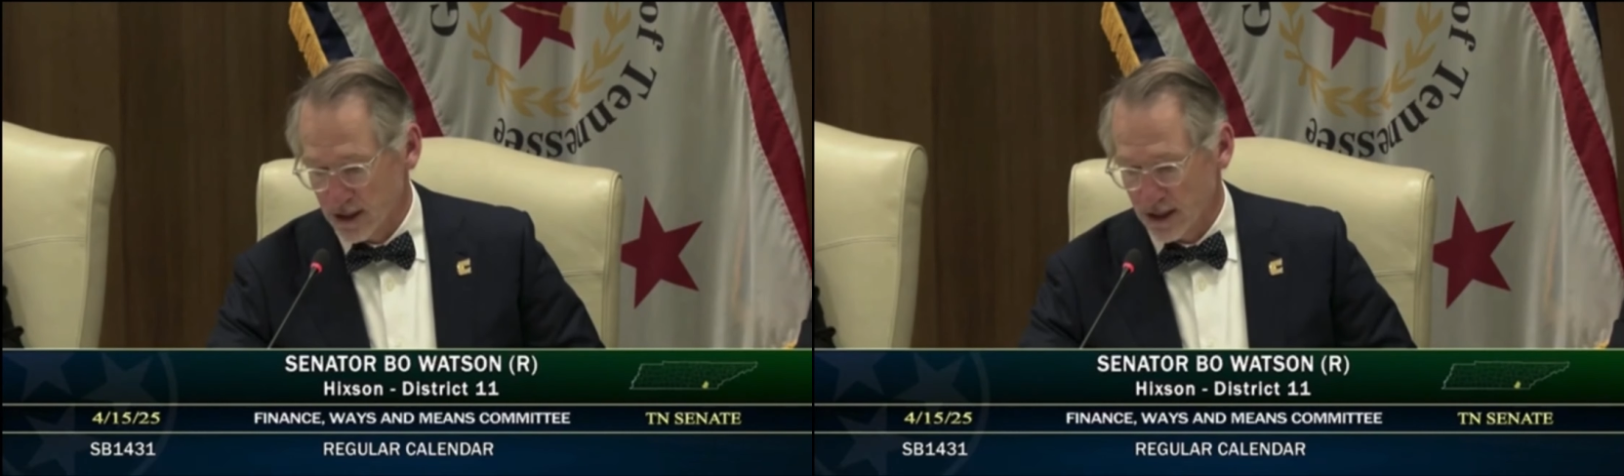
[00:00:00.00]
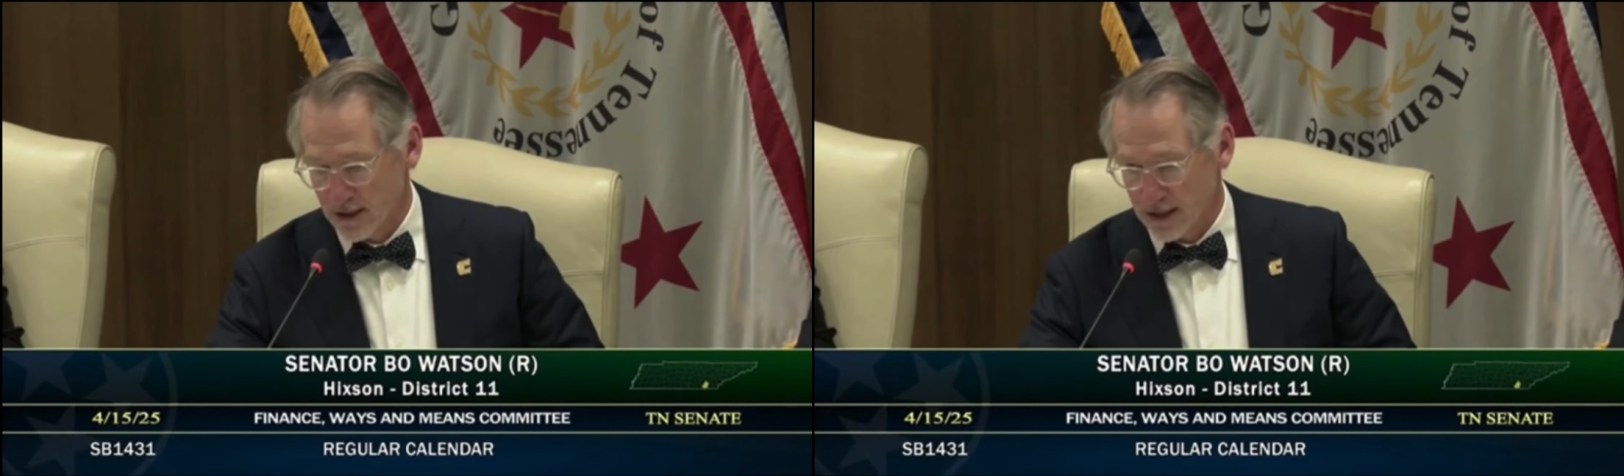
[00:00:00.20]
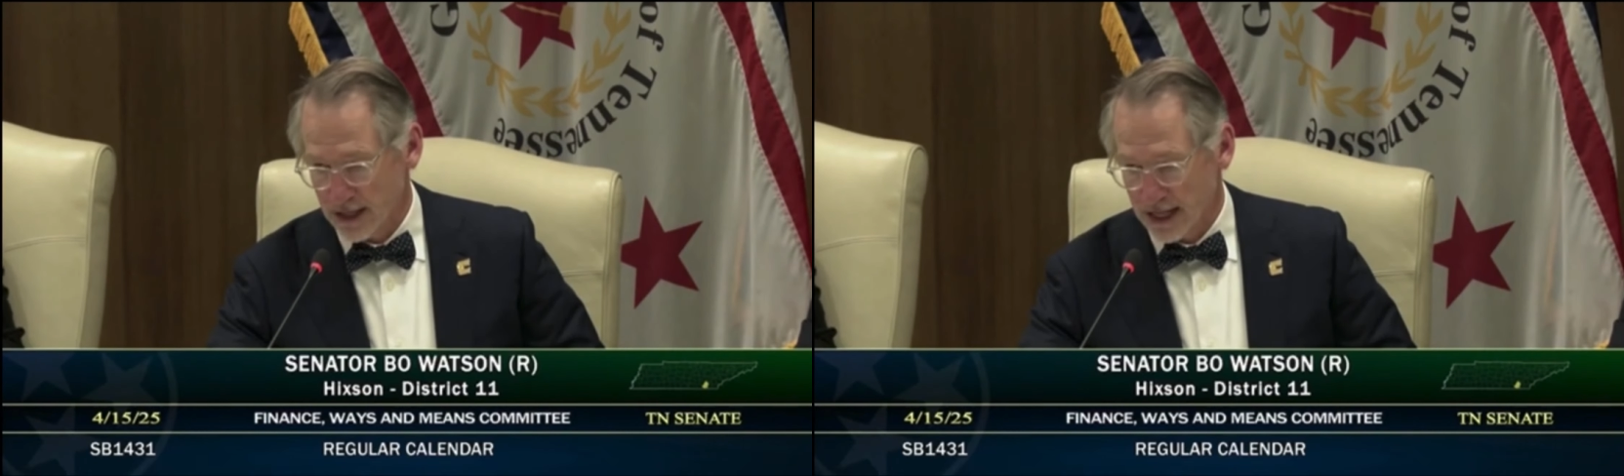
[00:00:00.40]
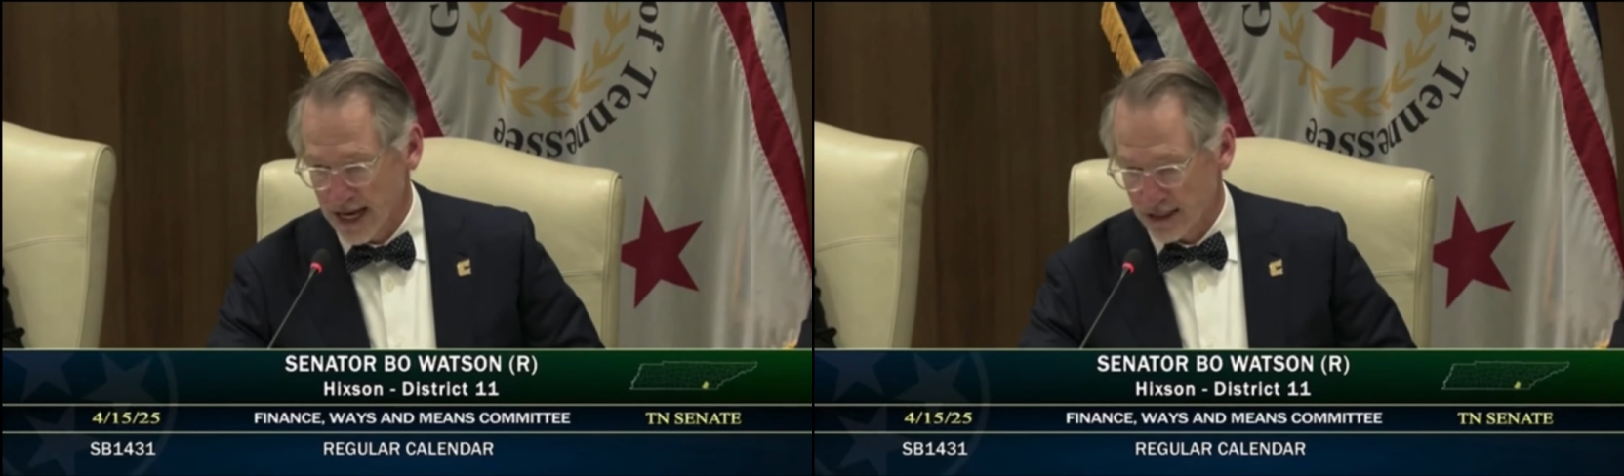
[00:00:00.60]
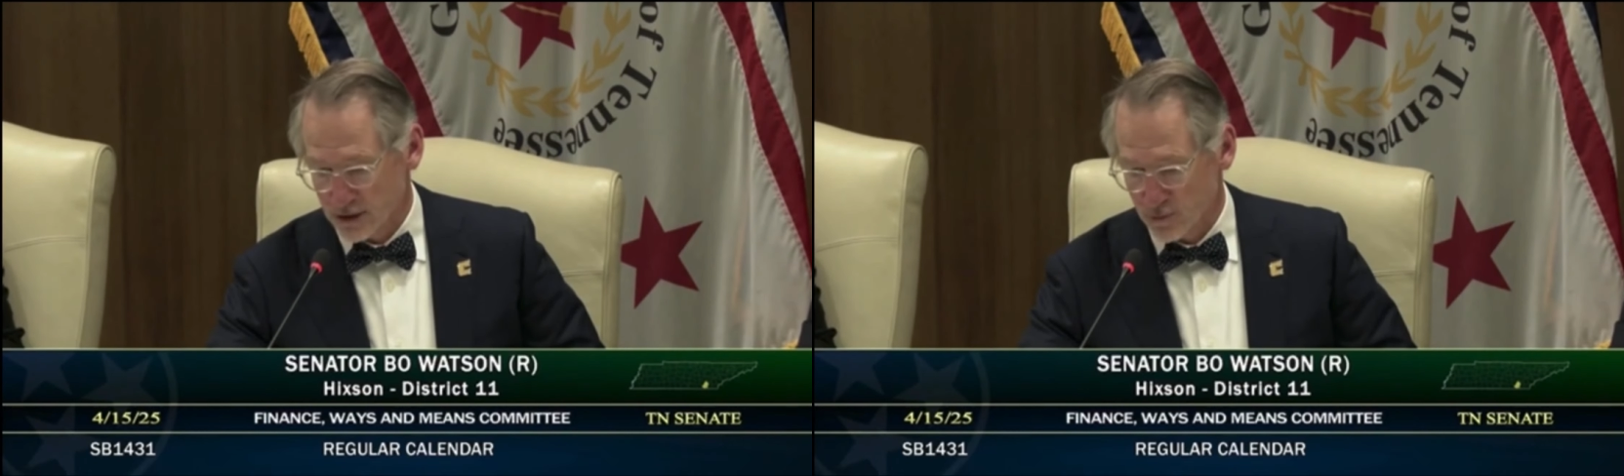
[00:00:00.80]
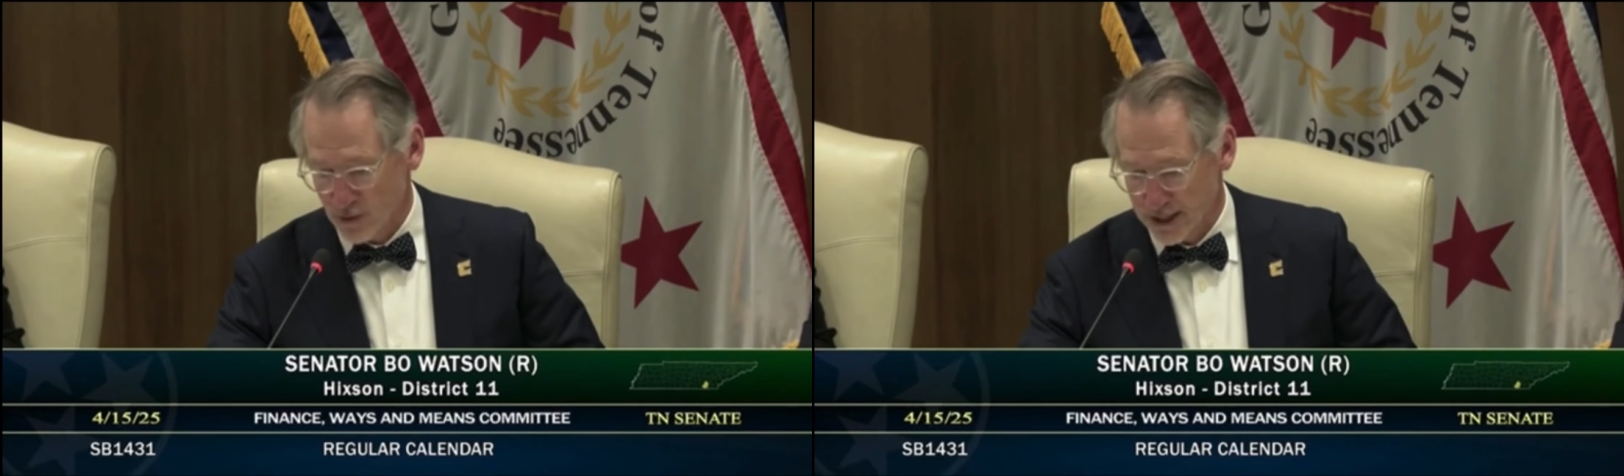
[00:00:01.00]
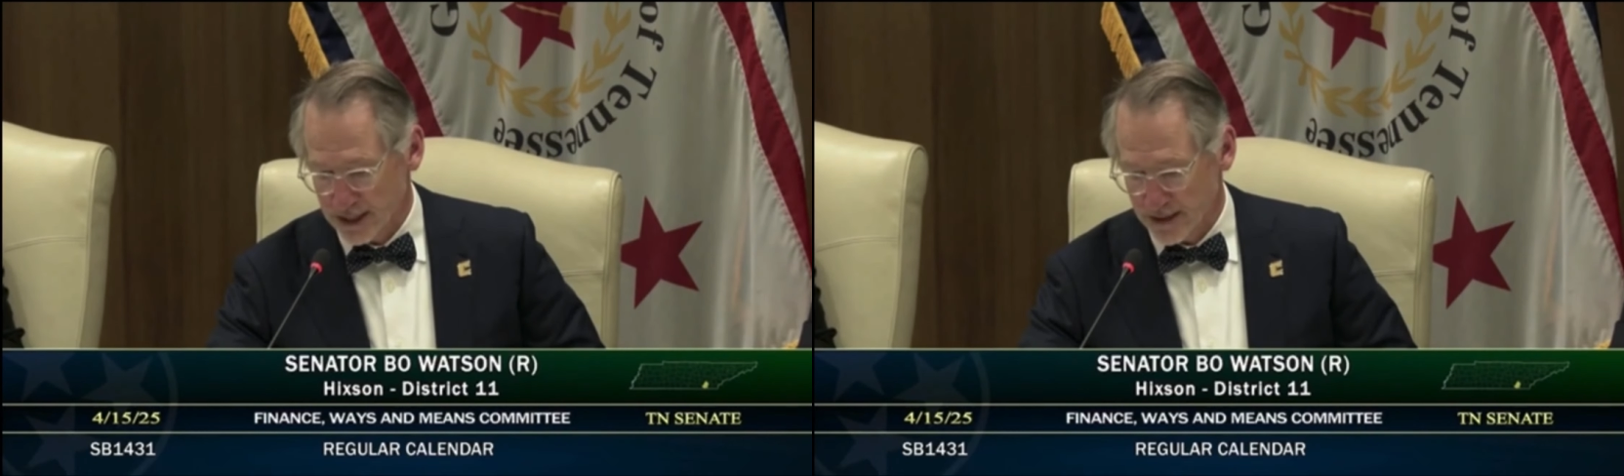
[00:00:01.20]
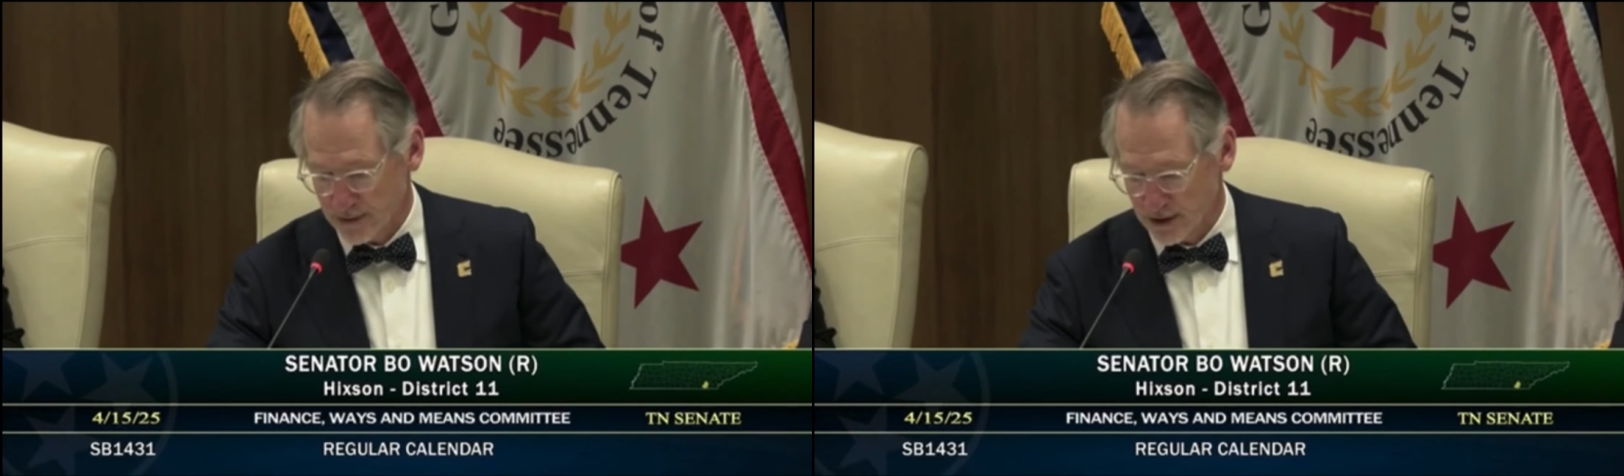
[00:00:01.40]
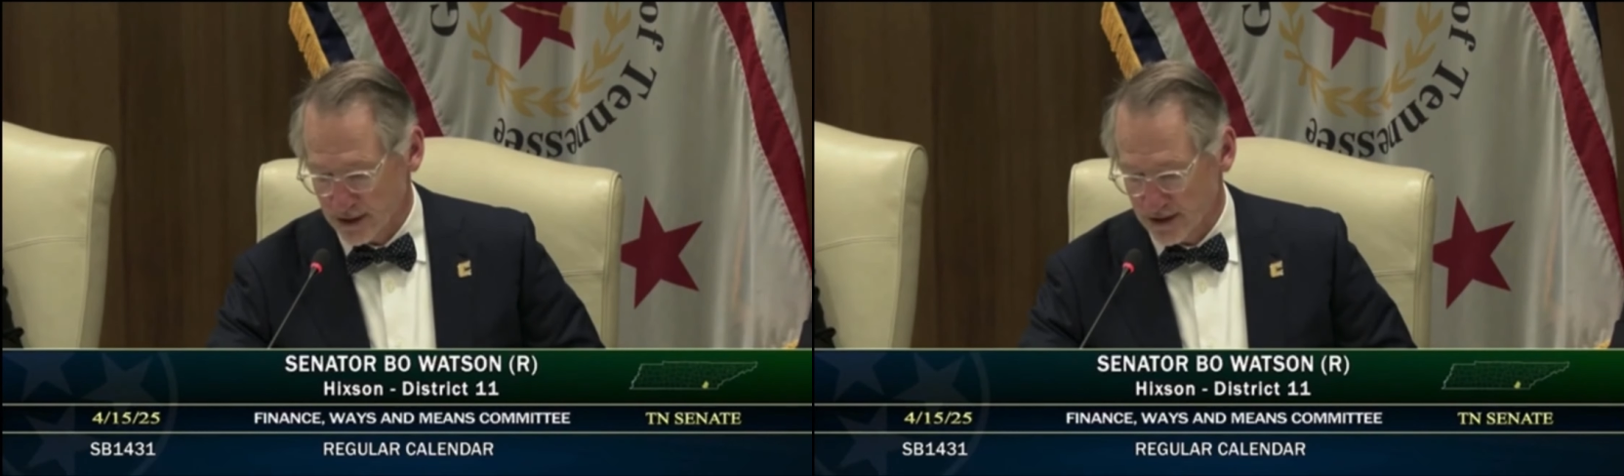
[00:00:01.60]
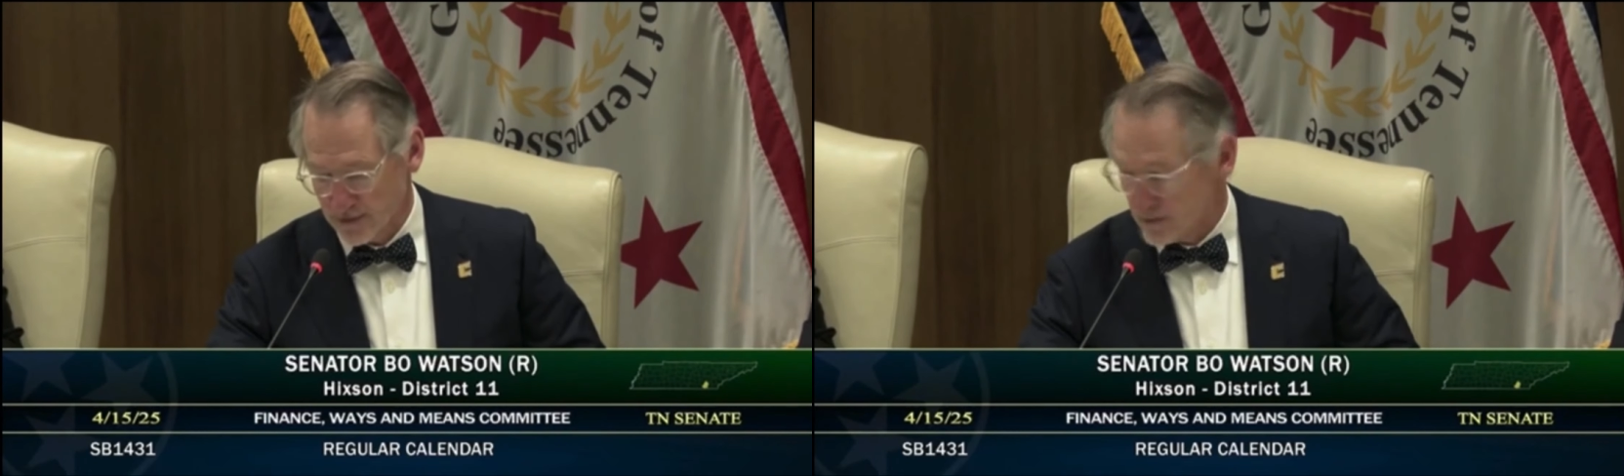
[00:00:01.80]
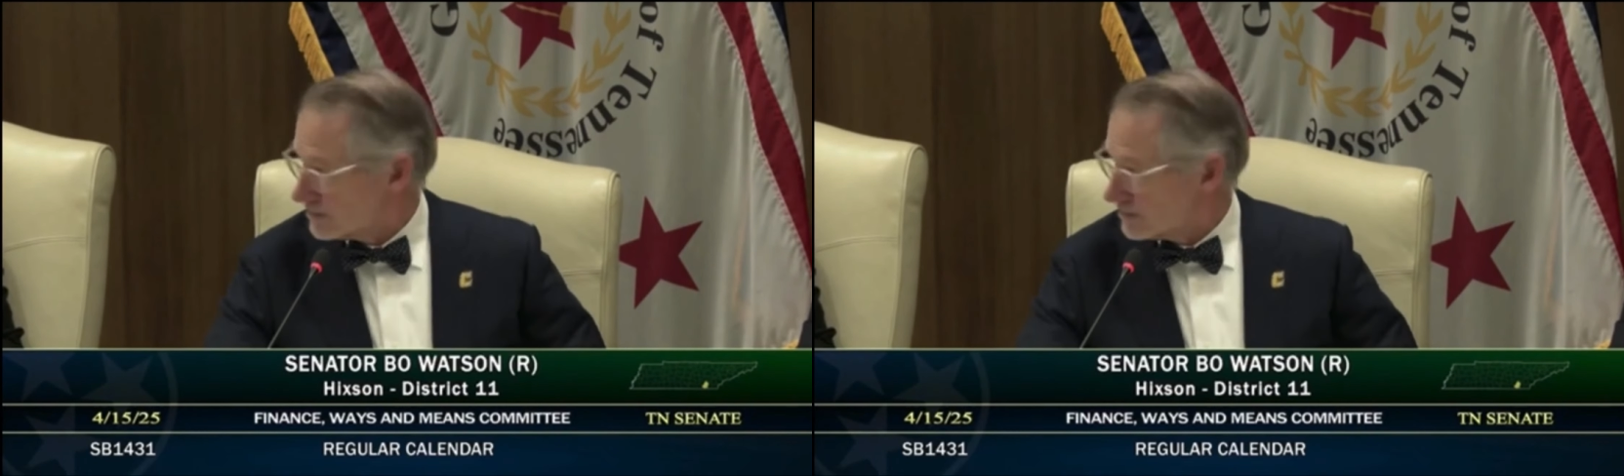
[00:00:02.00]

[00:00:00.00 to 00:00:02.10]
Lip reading: last week, I believe,